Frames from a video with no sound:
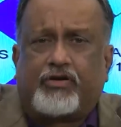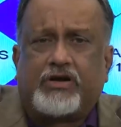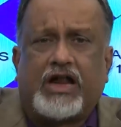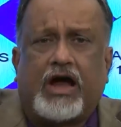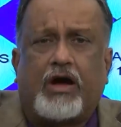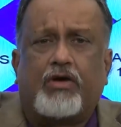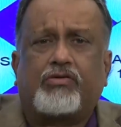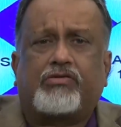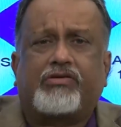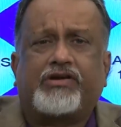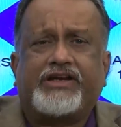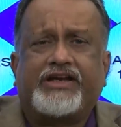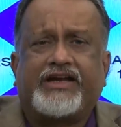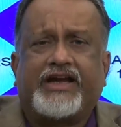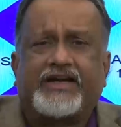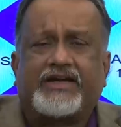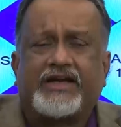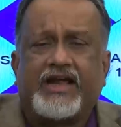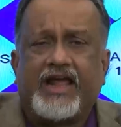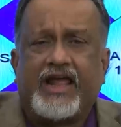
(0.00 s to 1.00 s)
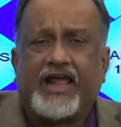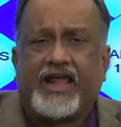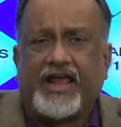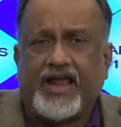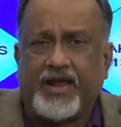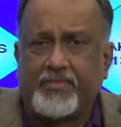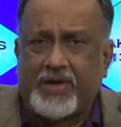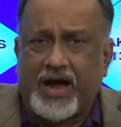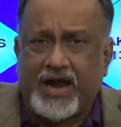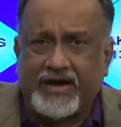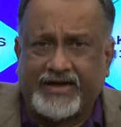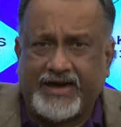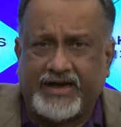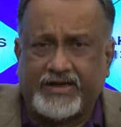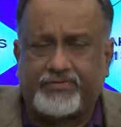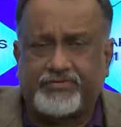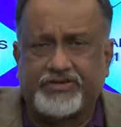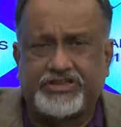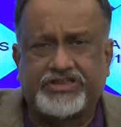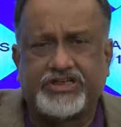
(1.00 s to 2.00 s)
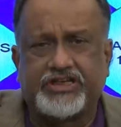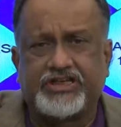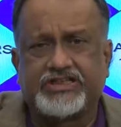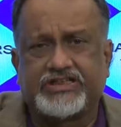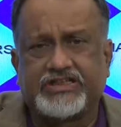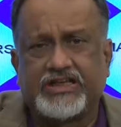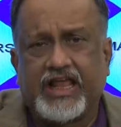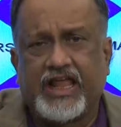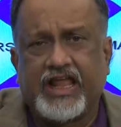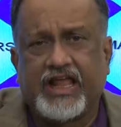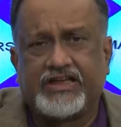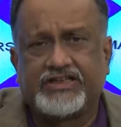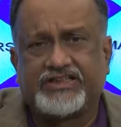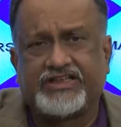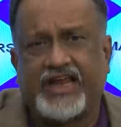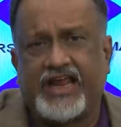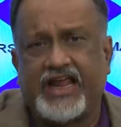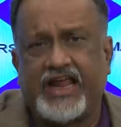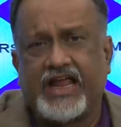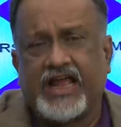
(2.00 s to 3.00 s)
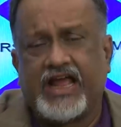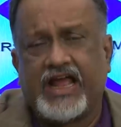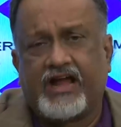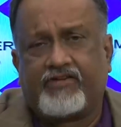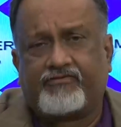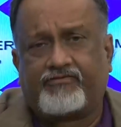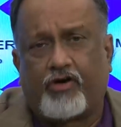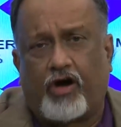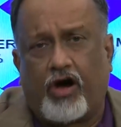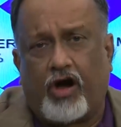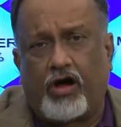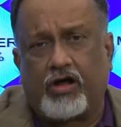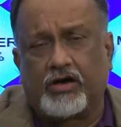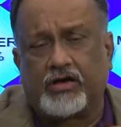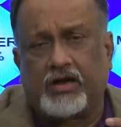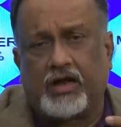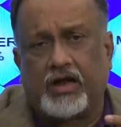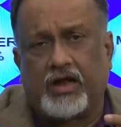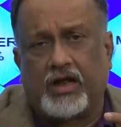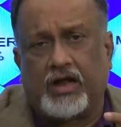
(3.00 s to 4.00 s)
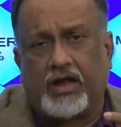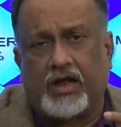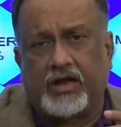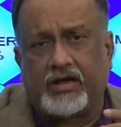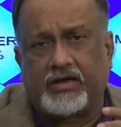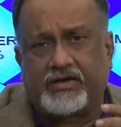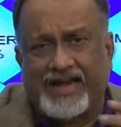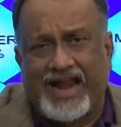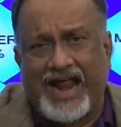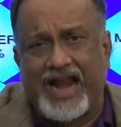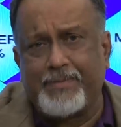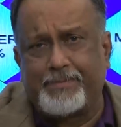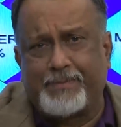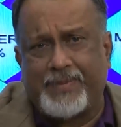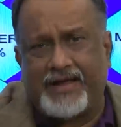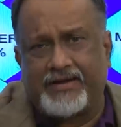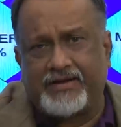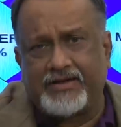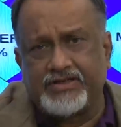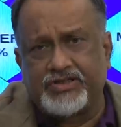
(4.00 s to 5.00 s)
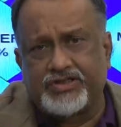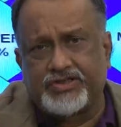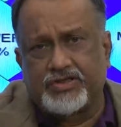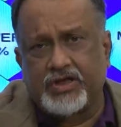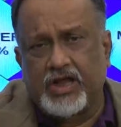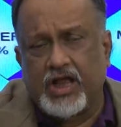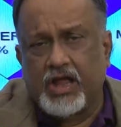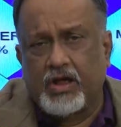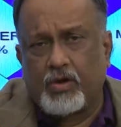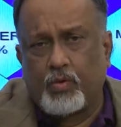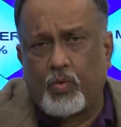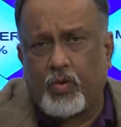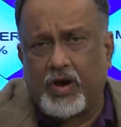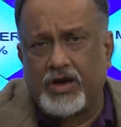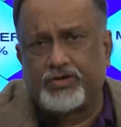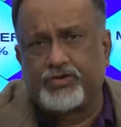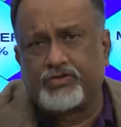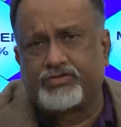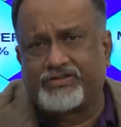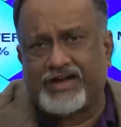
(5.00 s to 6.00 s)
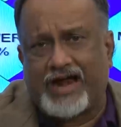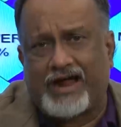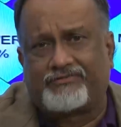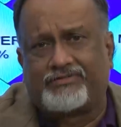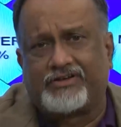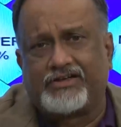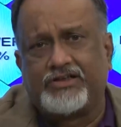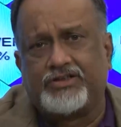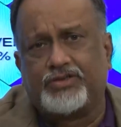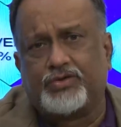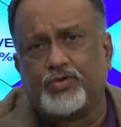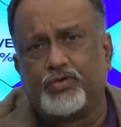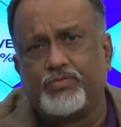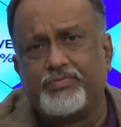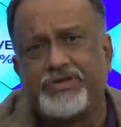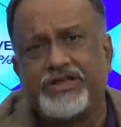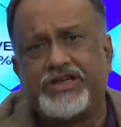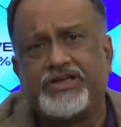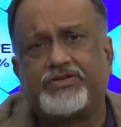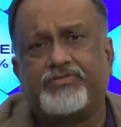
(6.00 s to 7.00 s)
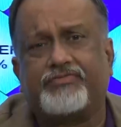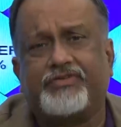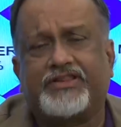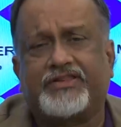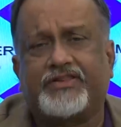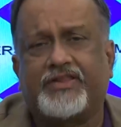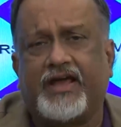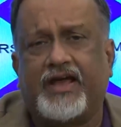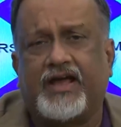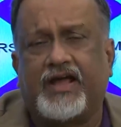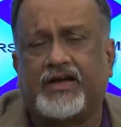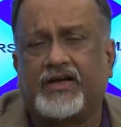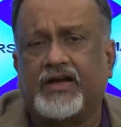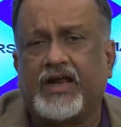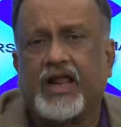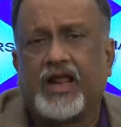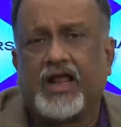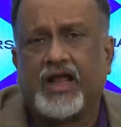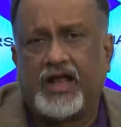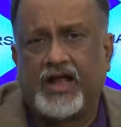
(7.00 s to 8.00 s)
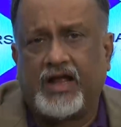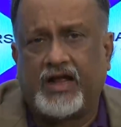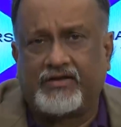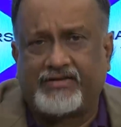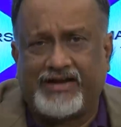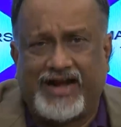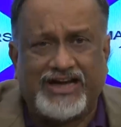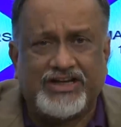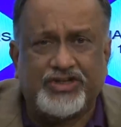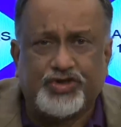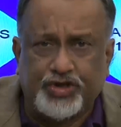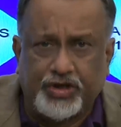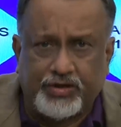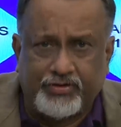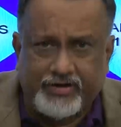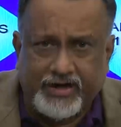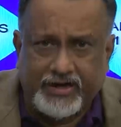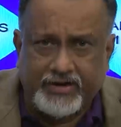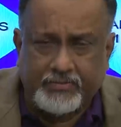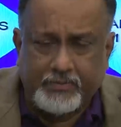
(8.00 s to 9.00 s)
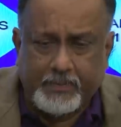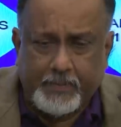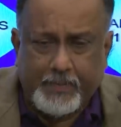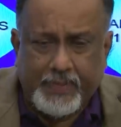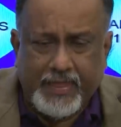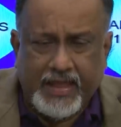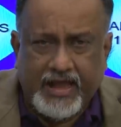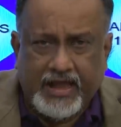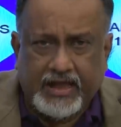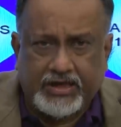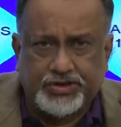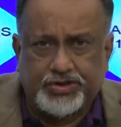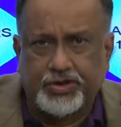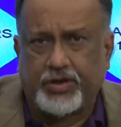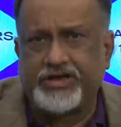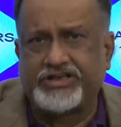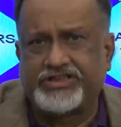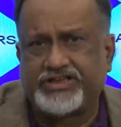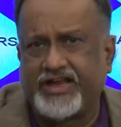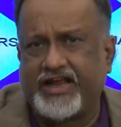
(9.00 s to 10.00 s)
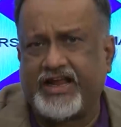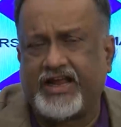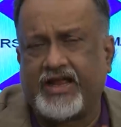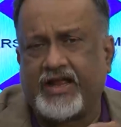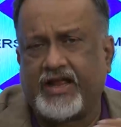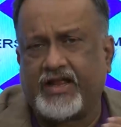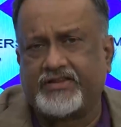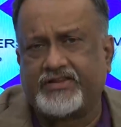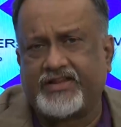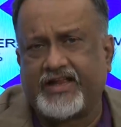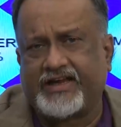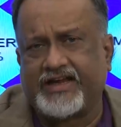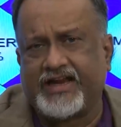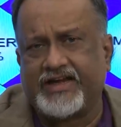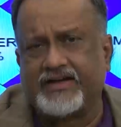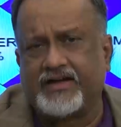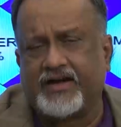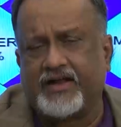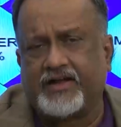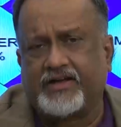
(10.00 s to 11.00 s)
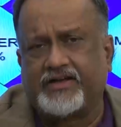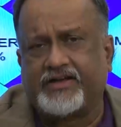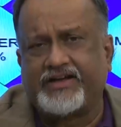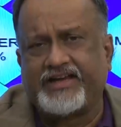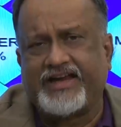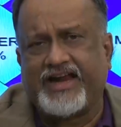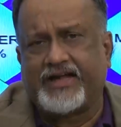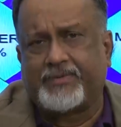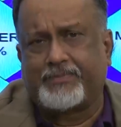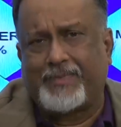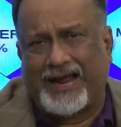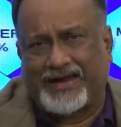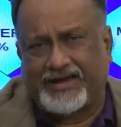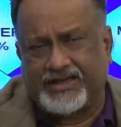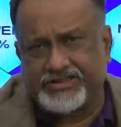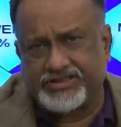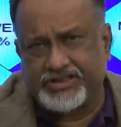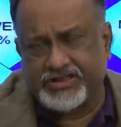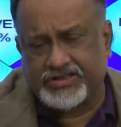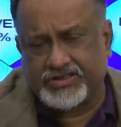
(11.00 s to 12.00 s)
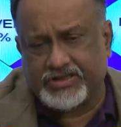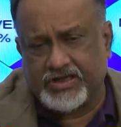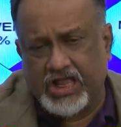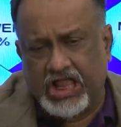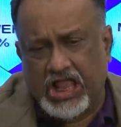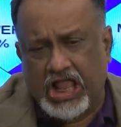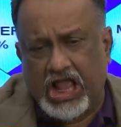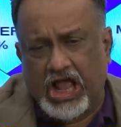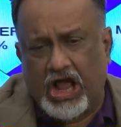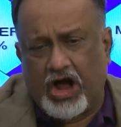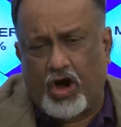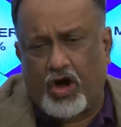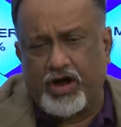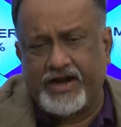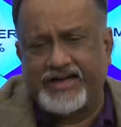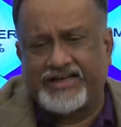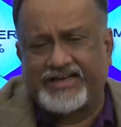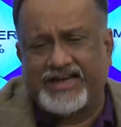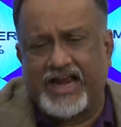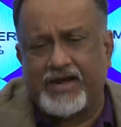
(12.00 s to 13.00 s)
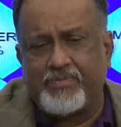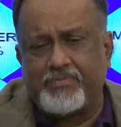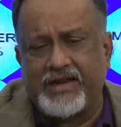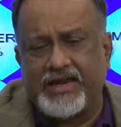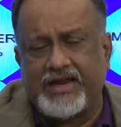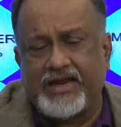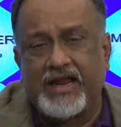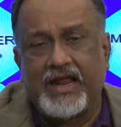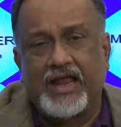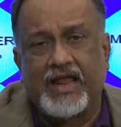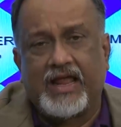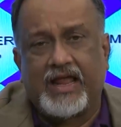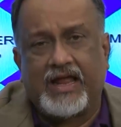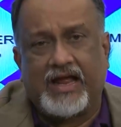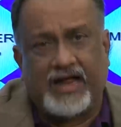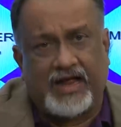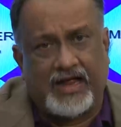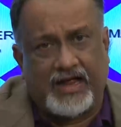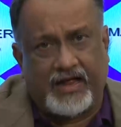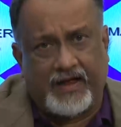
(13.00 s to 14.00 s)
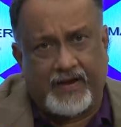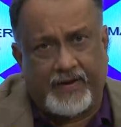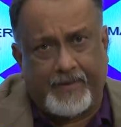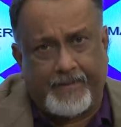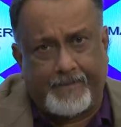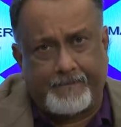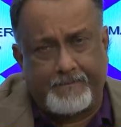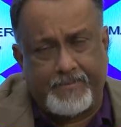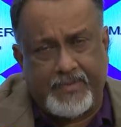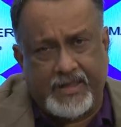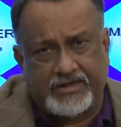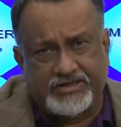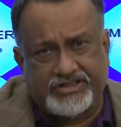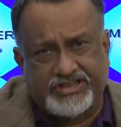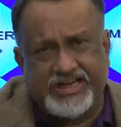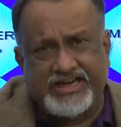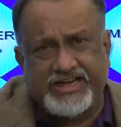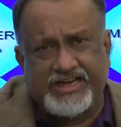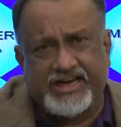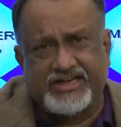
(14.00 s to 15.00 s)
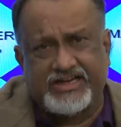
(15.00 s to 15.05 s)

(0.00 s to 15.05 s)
now create a market which is say for grandparents who want to travel to meet with their grandchildren. So, it is a they can create packages, or it can be senior